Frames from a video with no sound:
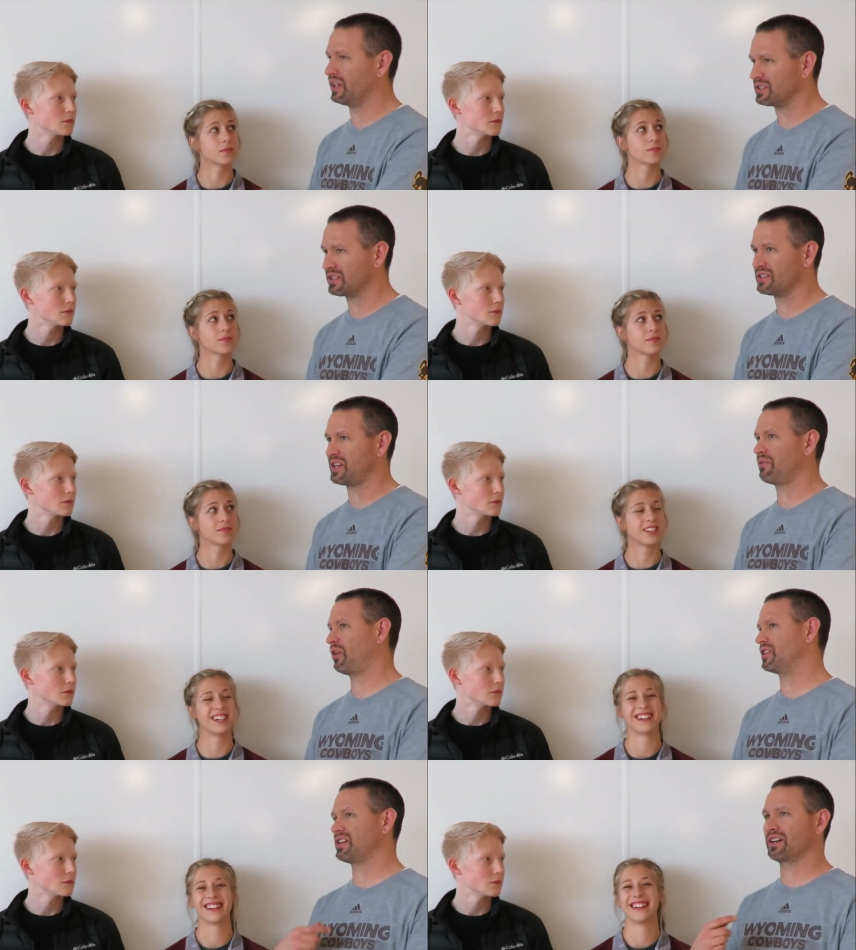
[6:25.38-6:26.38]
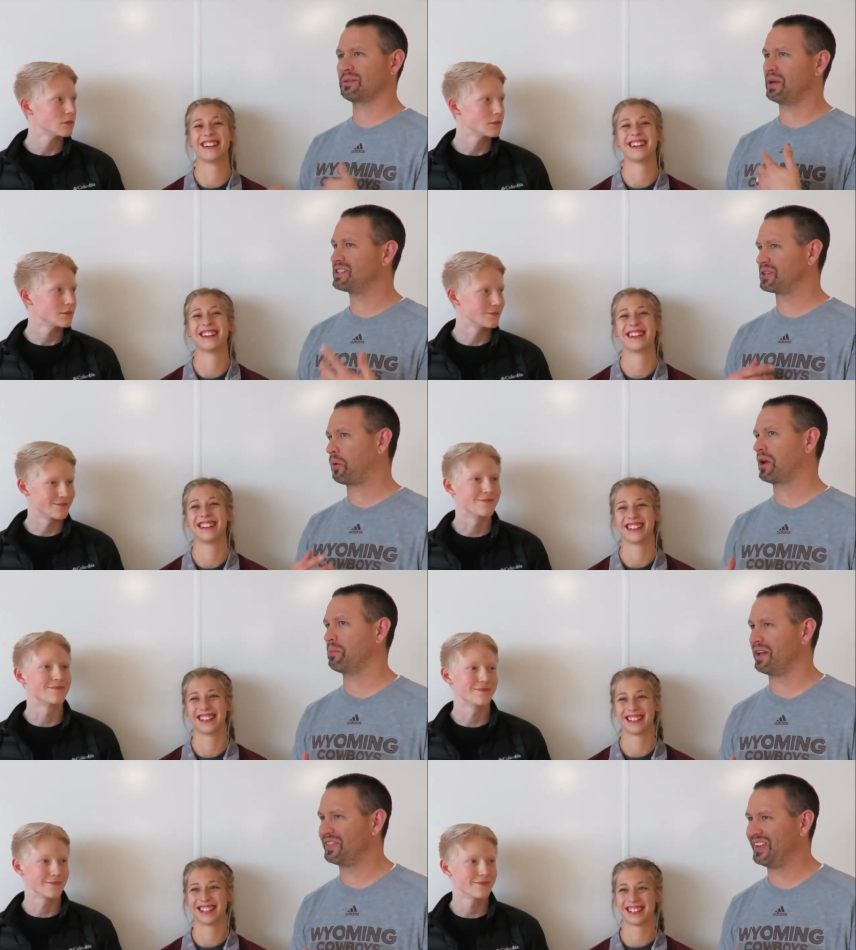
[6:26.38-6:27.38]
Speaker 1: this because I've already talked to Mason quite a
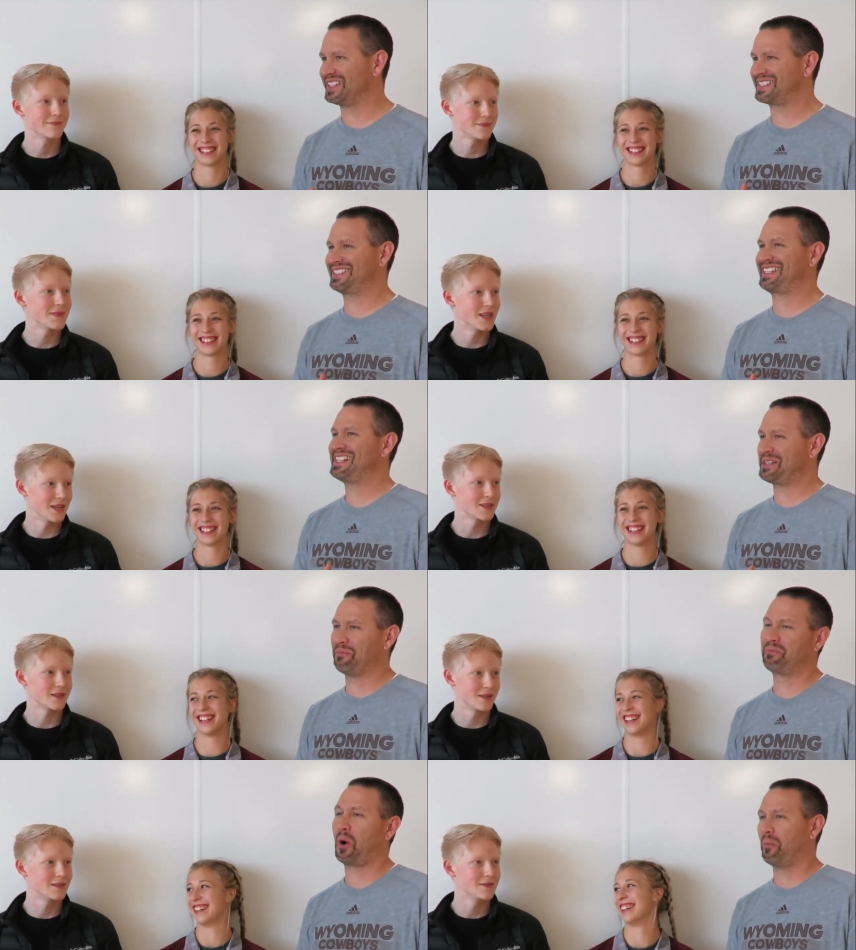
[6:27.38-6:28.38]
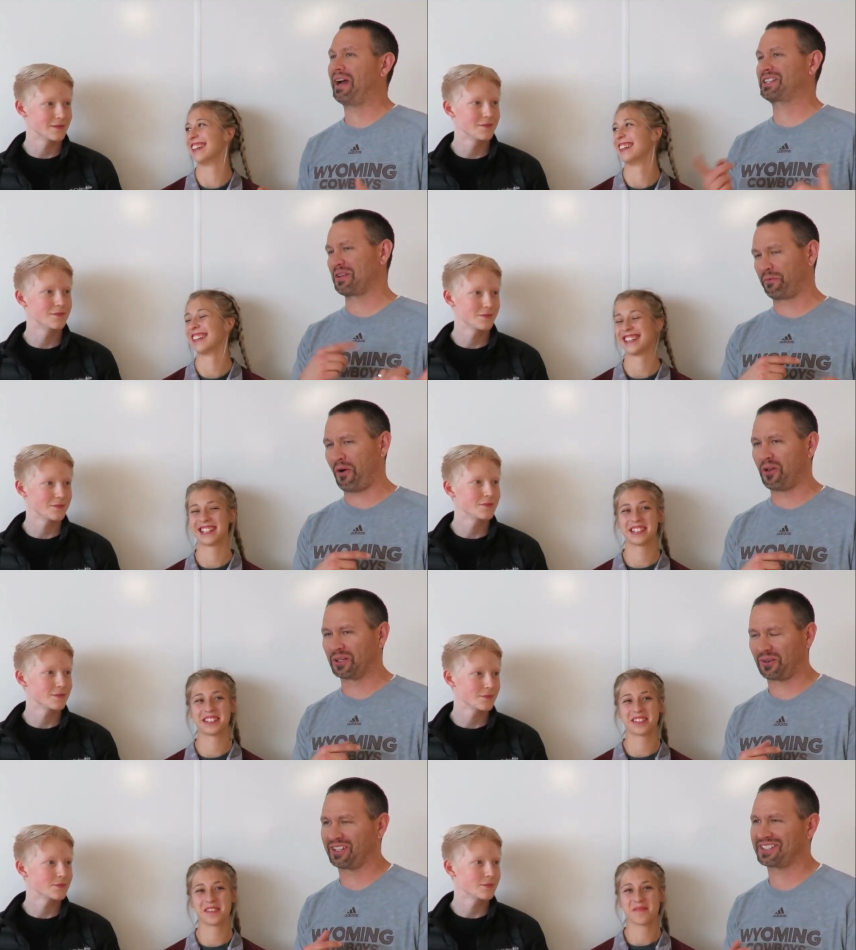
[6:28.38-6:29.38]
bit this season, going back to the fall
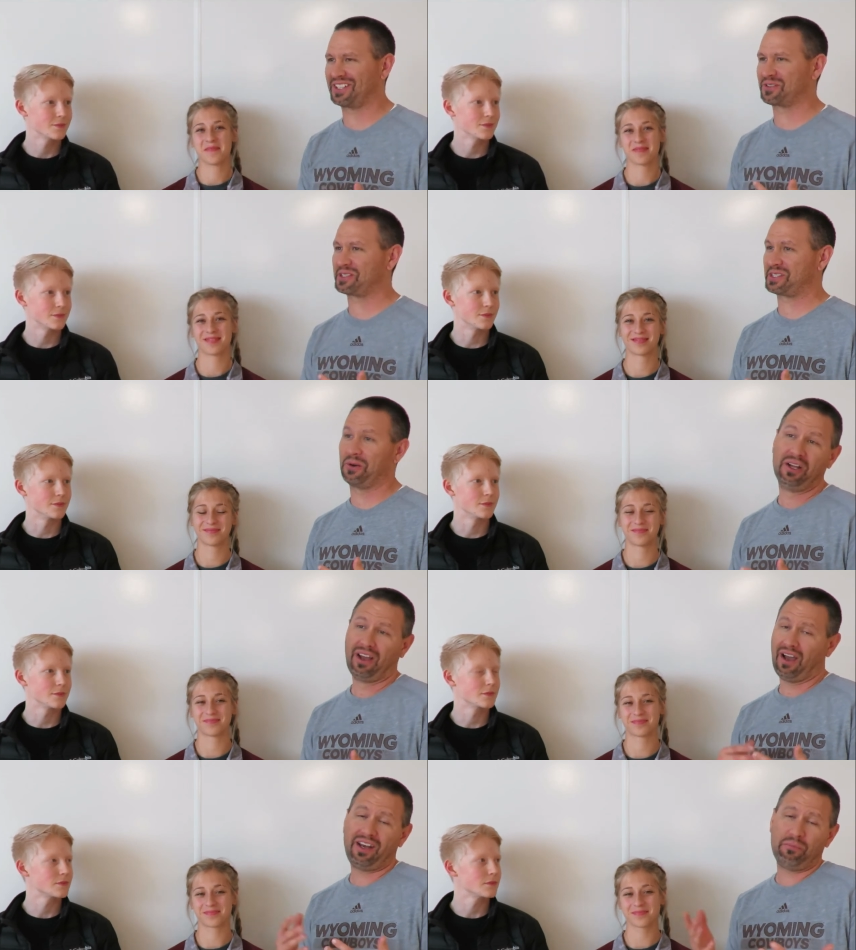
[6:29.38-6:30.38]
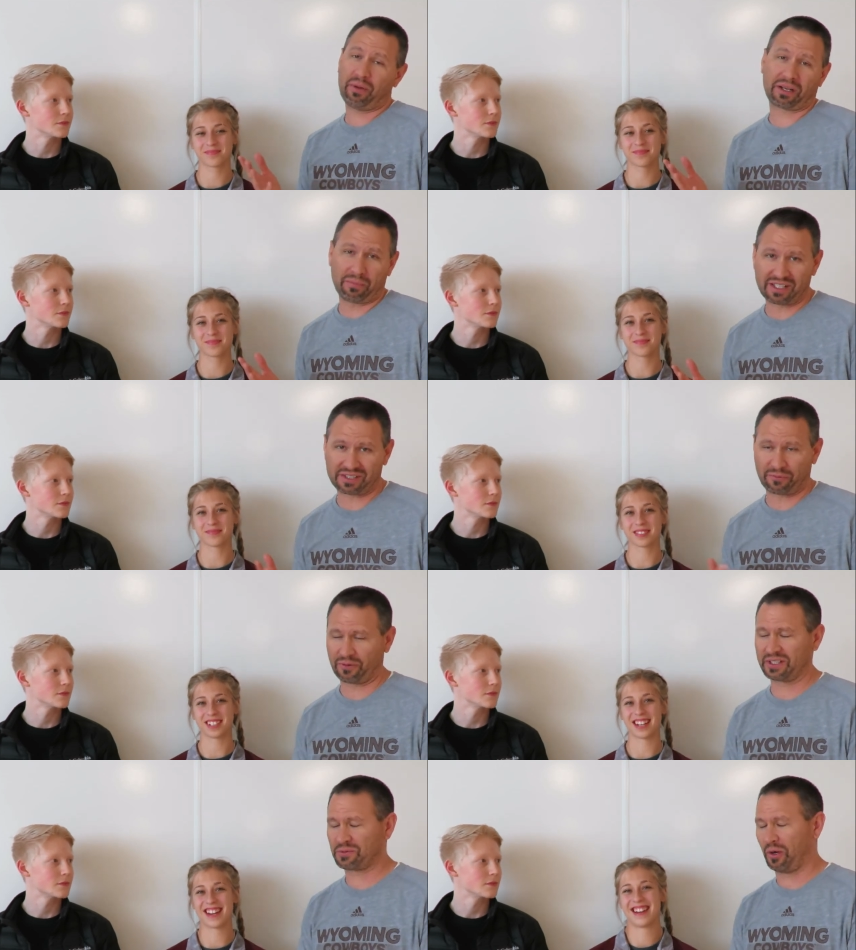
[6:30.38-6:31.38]
and cross country. So I didn't pick Mason
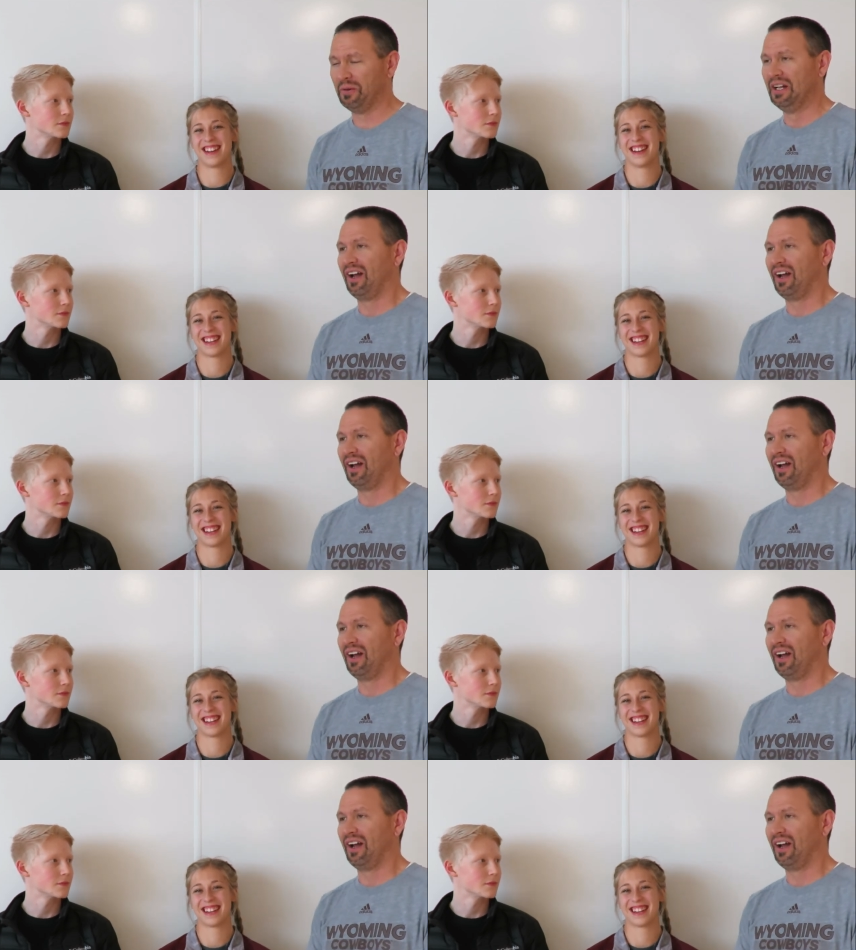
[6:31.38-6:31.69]
for this one.